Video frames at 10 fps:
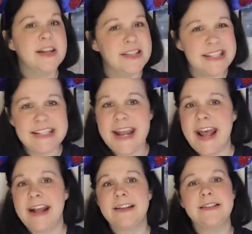
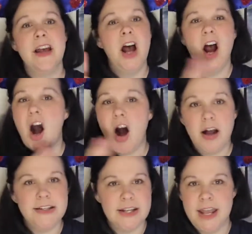snacks,
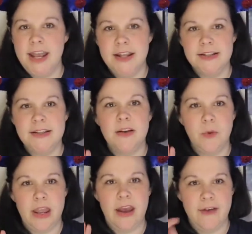odds and ends that
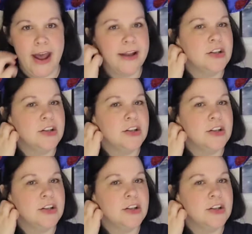we have had.